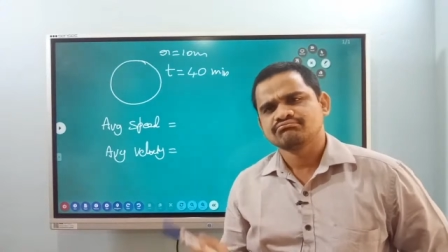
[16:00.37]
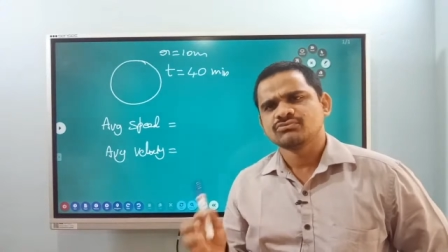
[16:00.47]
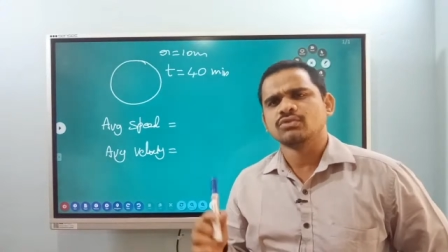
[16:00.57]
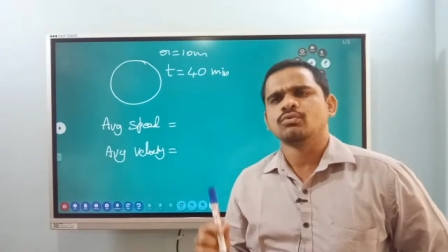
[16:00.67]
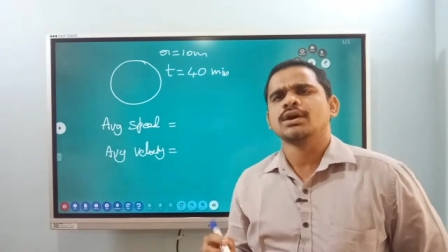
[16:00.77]

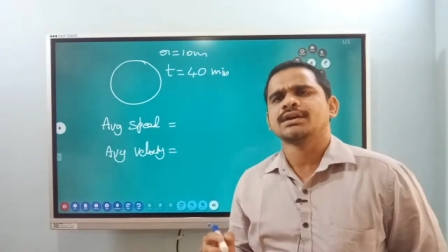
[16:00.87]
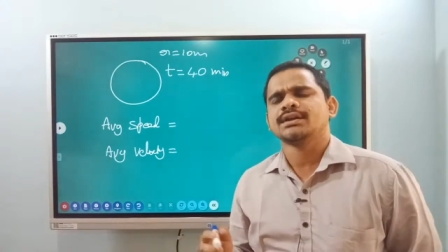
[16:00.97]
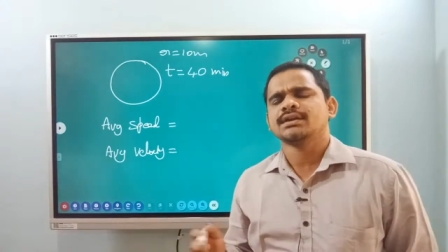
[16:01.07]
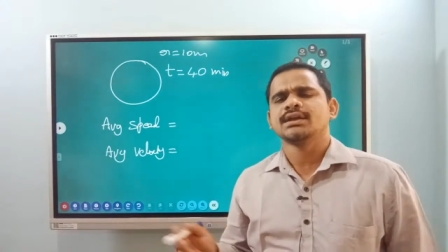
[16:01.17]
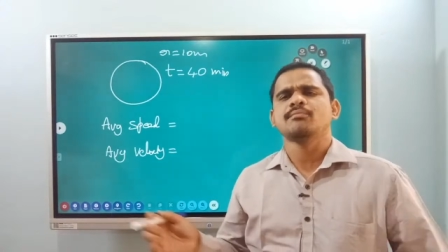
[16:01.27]
Or walking.
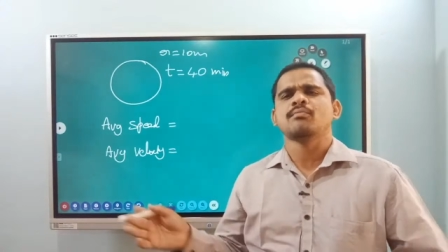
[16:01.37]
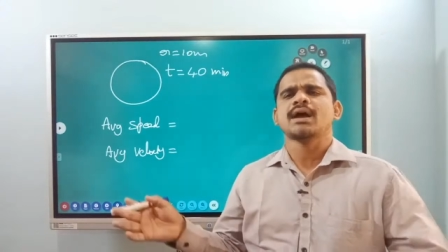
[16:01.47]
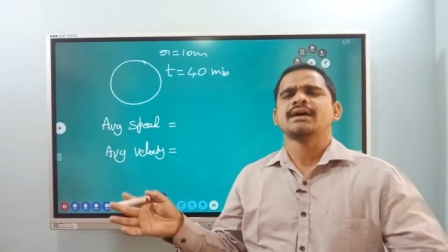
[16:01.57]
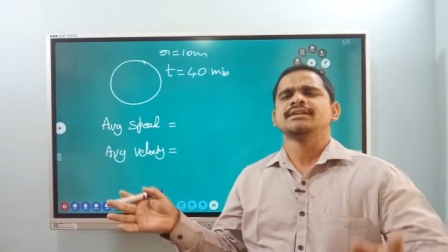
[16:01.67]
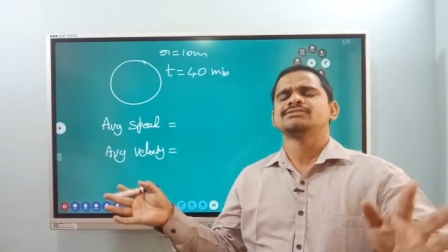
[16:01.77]
A
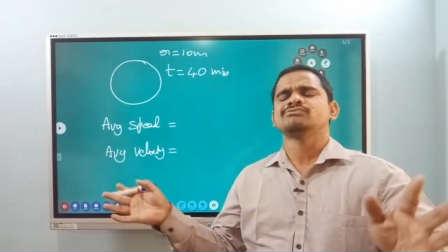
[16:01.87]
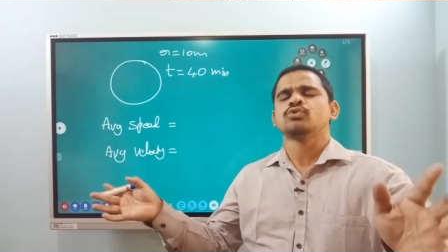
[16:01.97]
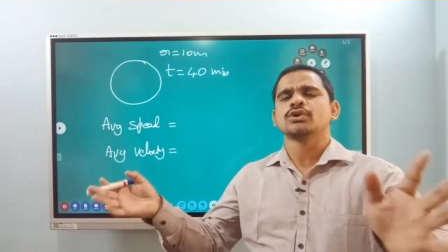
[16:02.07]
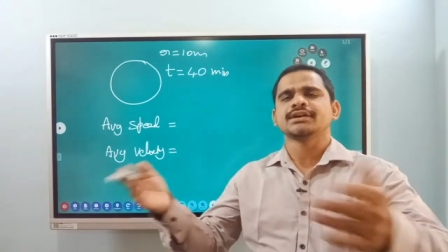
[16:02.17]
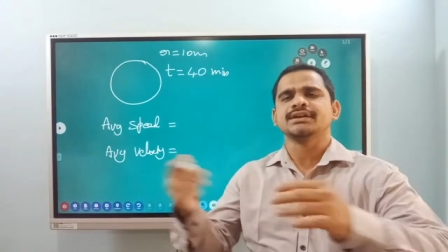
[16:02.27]
man is
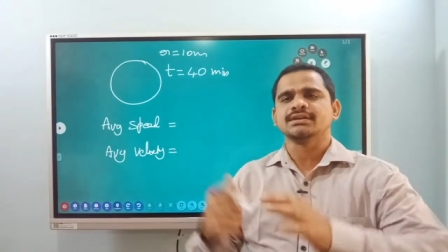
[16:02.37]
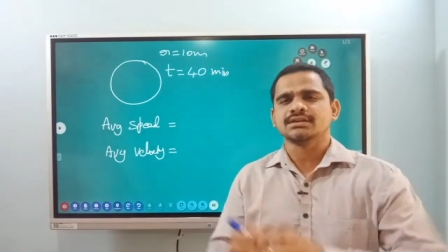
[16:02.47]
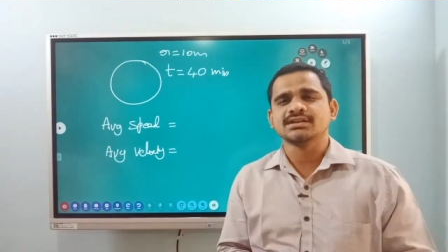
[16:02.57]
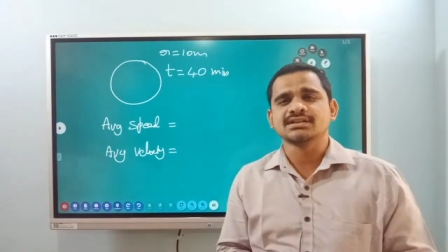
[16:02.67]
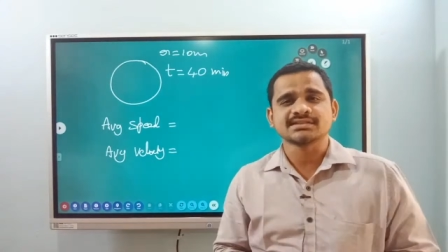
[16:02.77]
walking
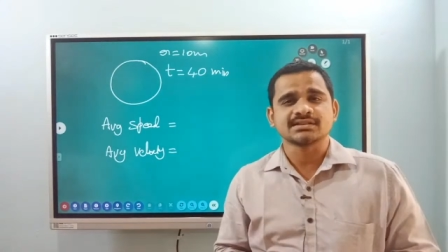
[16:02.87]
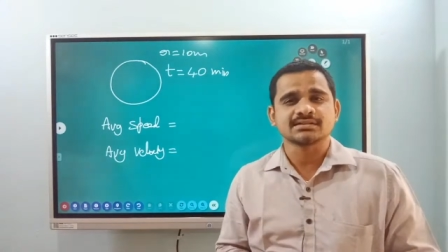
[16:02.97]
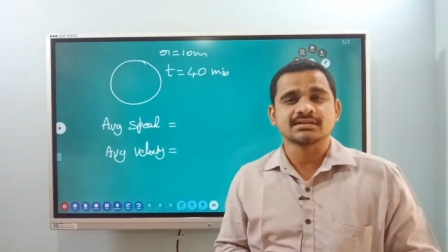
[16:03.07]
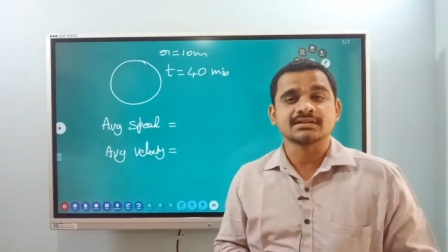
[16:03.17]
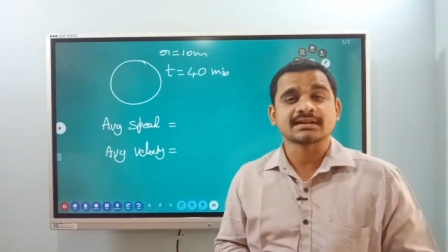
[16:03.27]
in a
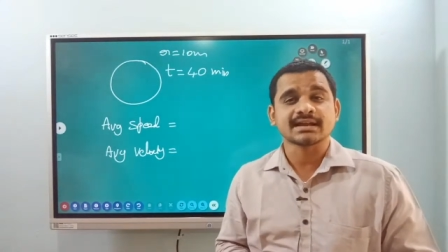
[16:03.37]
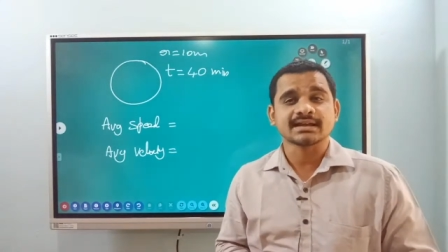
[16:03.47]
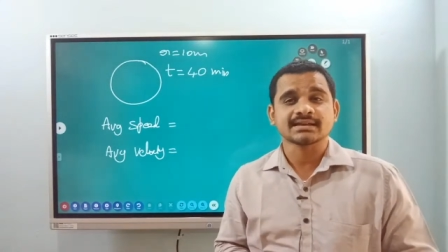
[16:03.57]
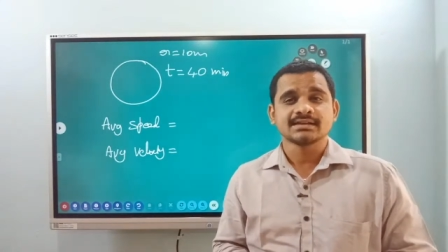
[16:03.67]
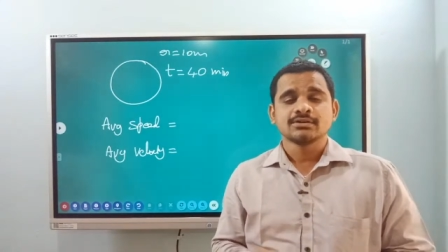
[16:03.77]
circular track.